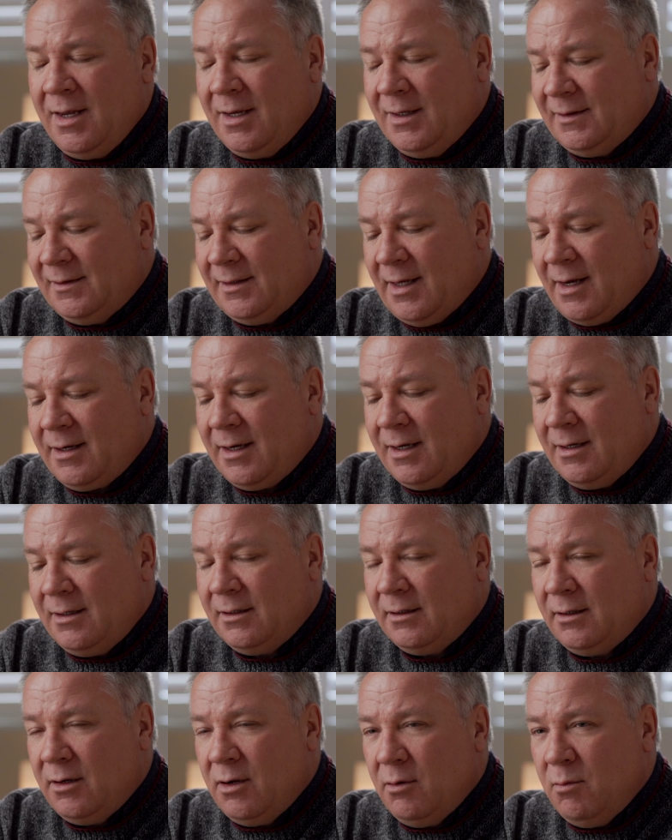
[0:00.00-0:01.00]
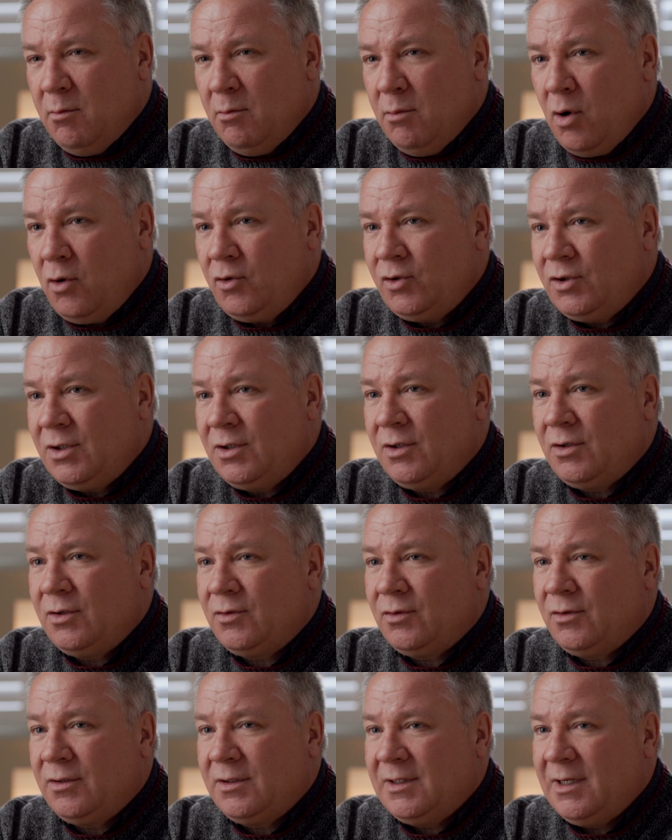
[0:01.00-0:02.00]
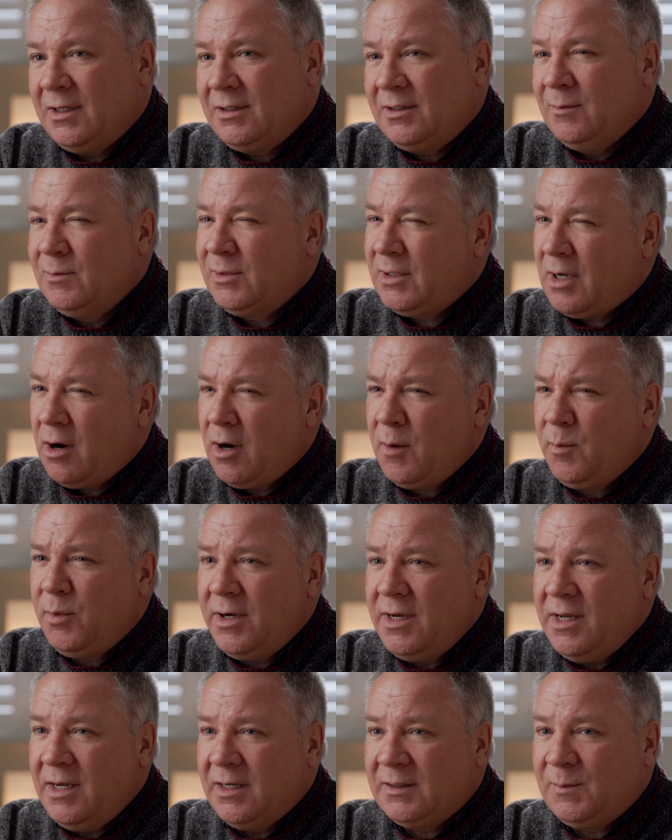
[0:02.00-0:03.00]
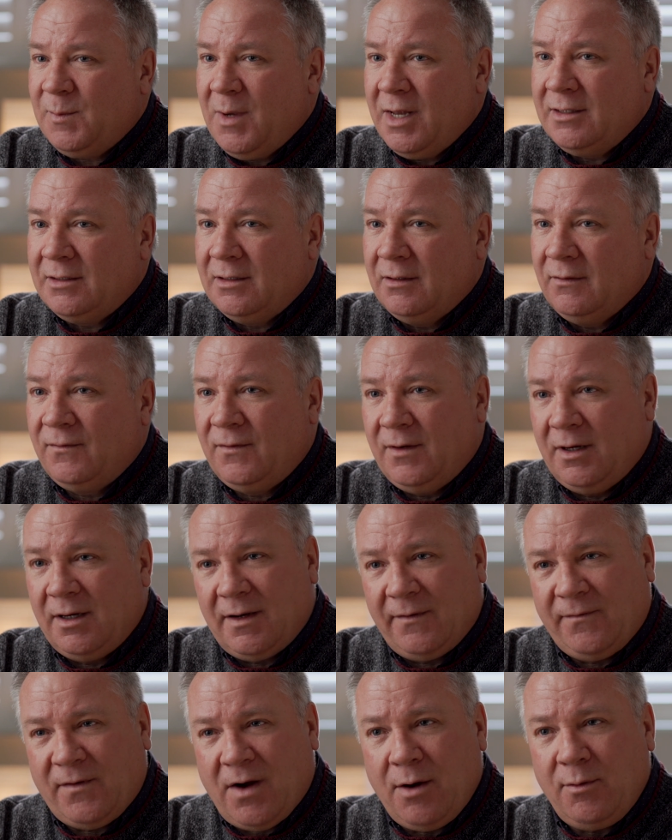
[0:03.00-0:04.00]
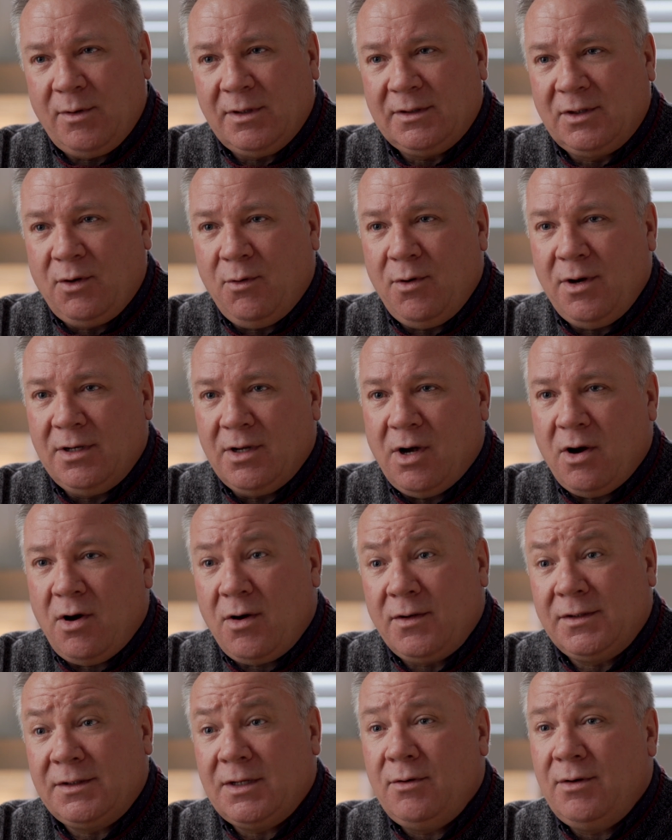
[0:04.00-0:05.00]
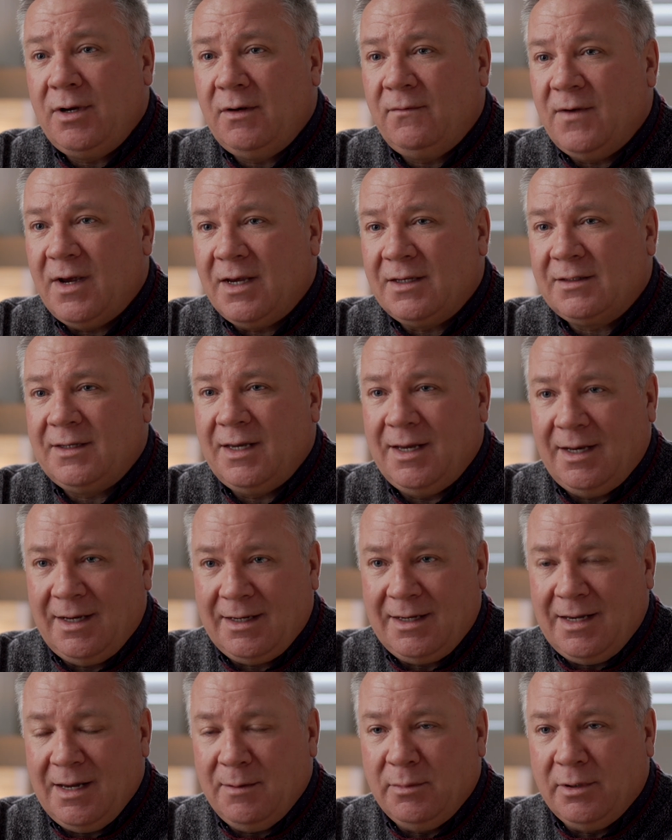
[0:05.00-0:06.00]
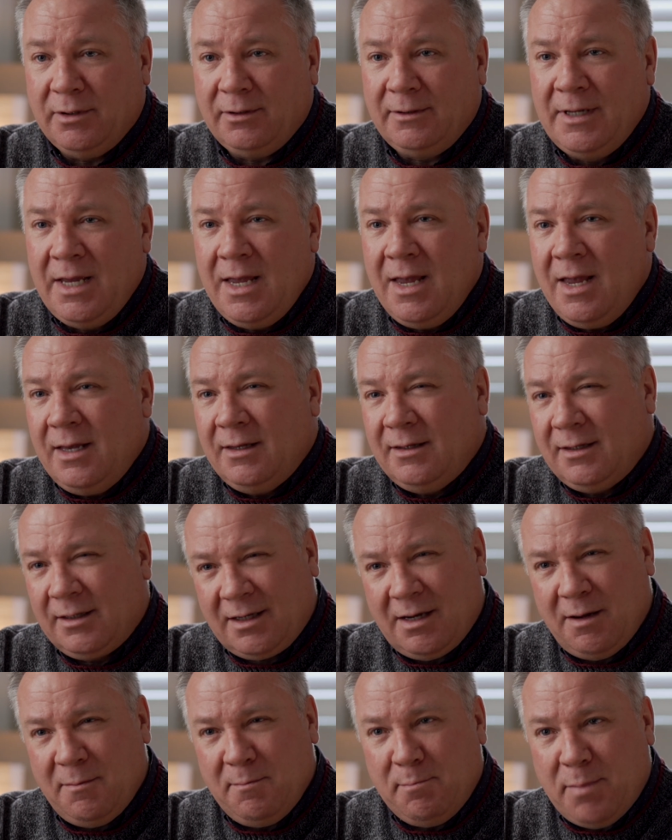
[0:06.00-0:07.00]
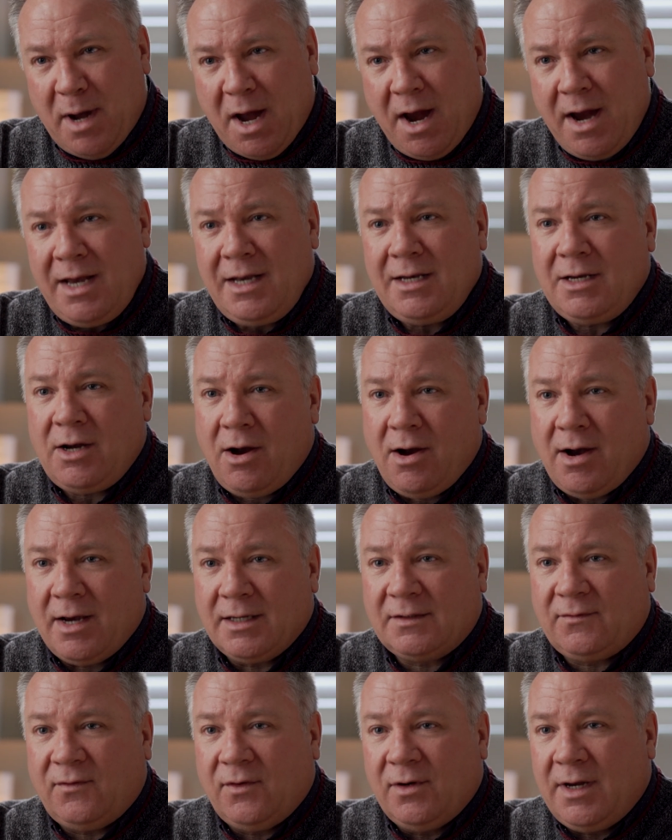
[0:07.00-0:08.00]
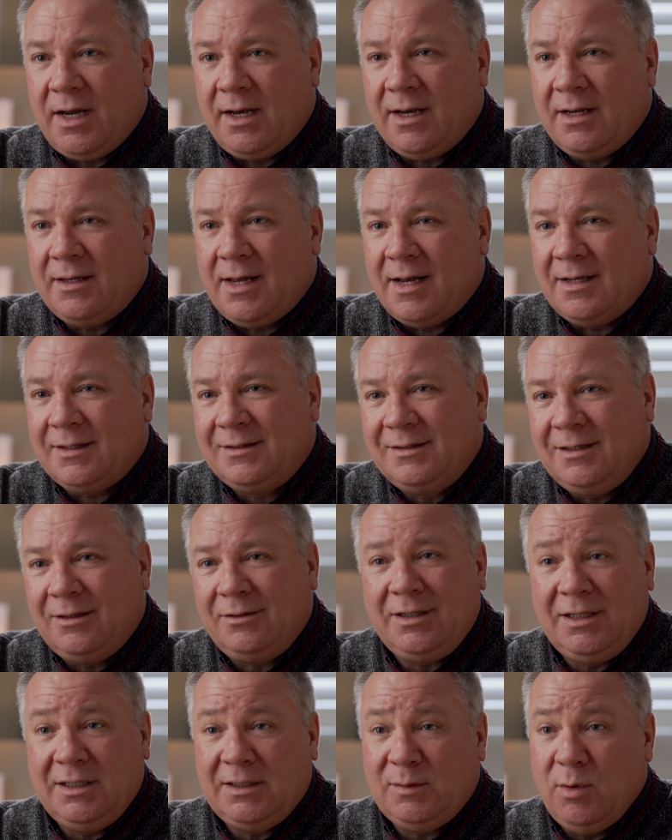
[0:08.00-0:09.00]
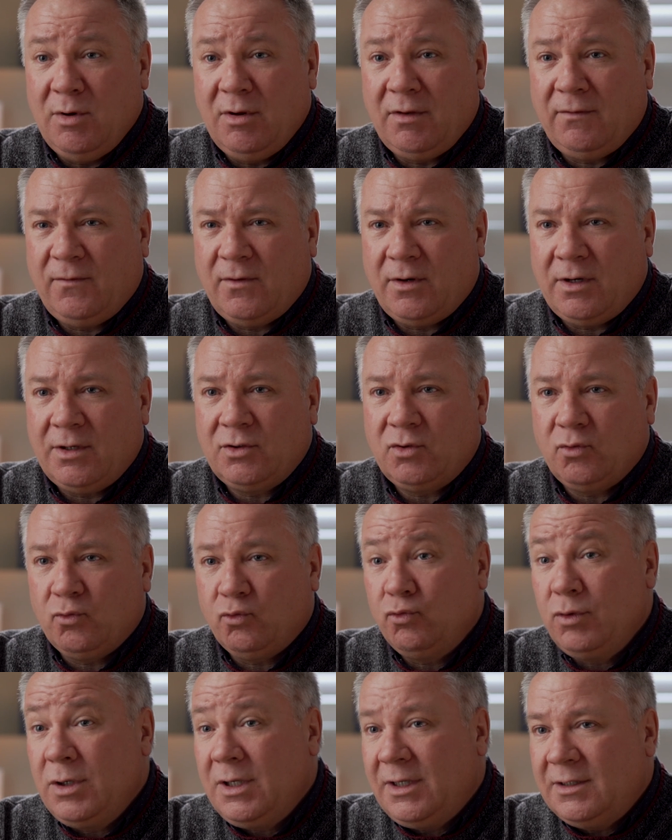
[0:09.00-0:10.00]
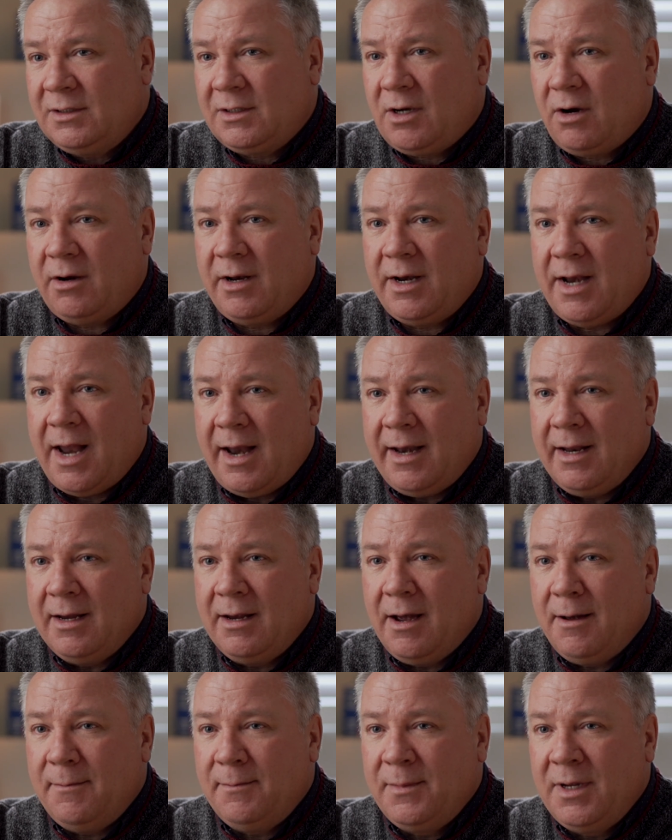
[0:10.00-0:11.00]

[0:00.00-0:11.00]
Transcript: Second, motion control systems are pretty expensive, and if I was going to also invest in a gimbal, the combined cost for getting that silky smooth footage really started adding up,